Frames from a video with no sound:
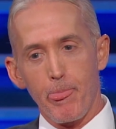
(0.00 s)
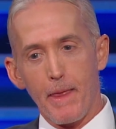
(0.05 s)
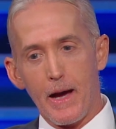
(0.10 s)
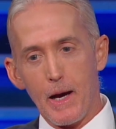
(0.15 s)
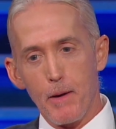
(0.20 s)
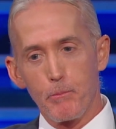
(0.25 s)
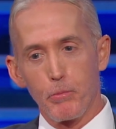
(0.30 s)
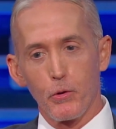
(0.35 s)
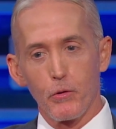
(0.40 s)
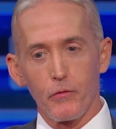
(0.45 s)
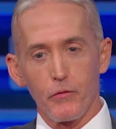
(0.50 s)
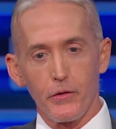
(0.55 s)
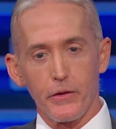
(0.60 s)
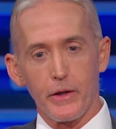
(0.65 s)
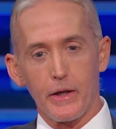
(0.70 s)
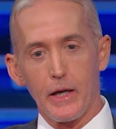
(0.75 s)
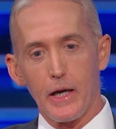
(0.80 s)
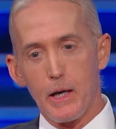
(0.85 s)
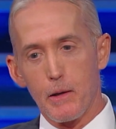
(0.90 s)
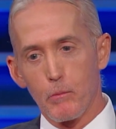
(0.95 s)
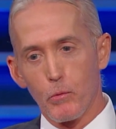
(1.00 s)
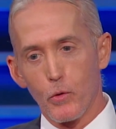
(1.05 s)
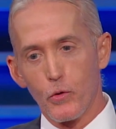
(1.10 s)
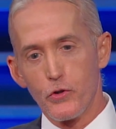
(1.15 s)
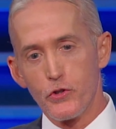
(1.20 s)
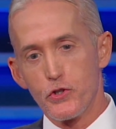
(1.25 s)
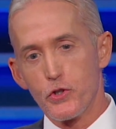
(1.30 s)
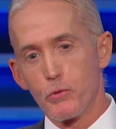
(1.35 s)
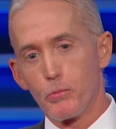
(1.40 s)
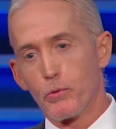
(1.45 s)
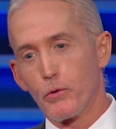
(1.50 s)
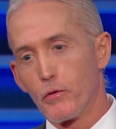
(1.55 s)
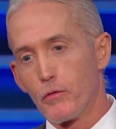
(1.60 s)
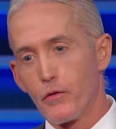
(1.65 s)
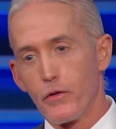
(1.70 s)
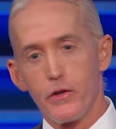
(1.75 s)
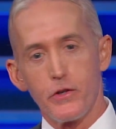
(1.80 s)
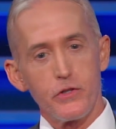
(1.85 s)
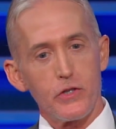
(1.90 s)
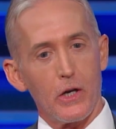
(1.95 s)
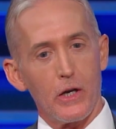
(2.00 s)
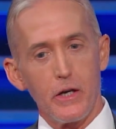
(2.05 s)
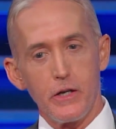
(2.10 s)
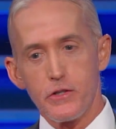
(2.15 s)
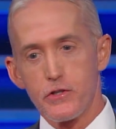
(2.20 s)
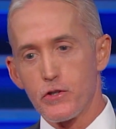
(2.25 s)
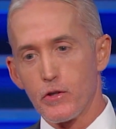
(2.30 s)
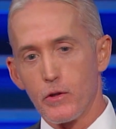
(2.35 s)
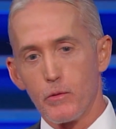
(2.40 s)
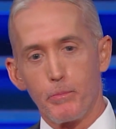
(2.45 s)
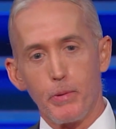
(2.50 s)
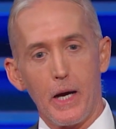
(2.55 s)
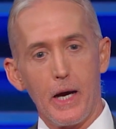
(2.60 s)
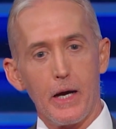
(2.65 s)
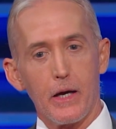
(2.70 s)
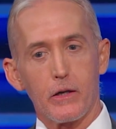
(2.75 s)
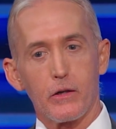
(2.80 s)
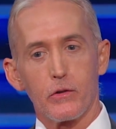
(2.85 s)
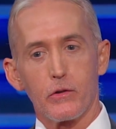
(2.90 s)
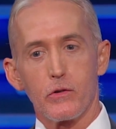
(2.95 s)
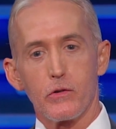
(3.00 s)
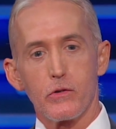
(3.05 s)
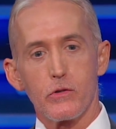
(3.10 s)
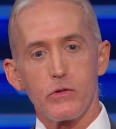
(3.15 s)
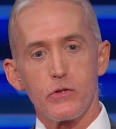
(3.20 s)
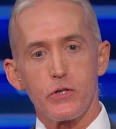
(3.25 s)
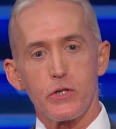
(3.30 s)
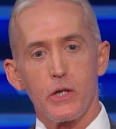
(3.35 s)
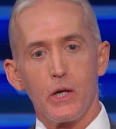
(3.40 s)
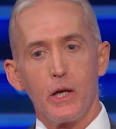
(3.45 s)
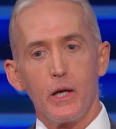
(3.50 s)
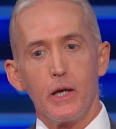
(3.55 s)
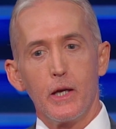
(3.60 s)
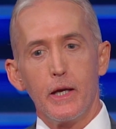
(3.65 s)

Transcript: I pull for the Cowboys, you pull for the Giants or the Packers,